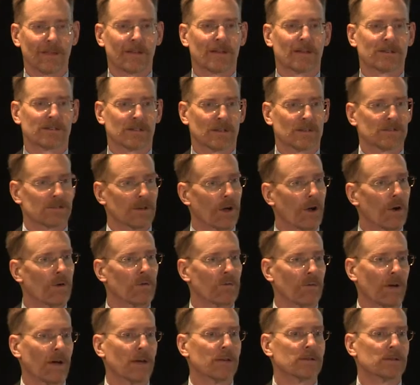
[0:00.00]
So there's a whole
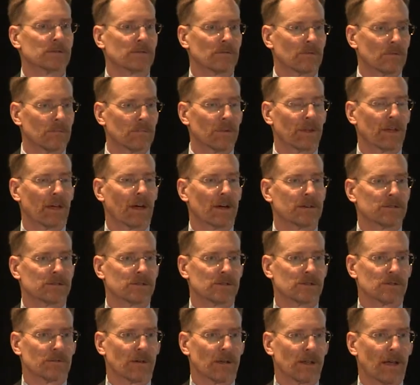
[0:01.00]
range of
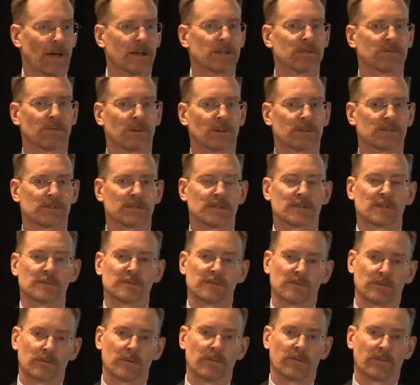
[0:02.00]
implications around HVAC systems
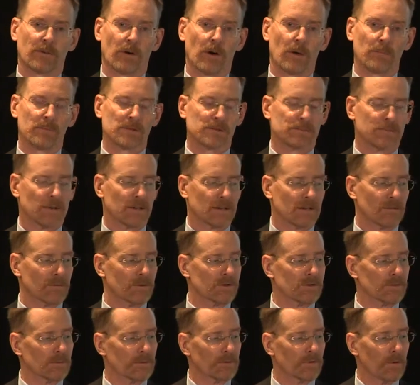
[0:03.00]
from a fire perspective,
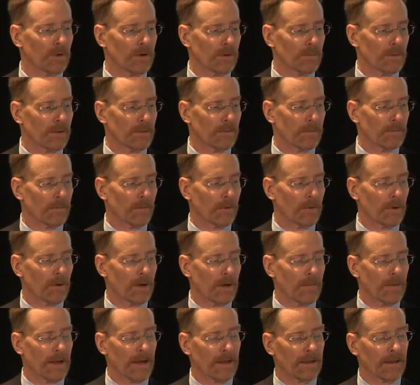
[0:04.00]
which we'll talk a bit more
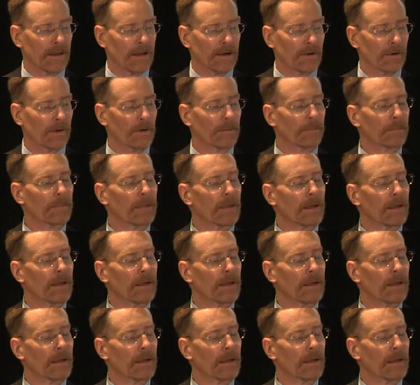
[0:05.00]
about later on.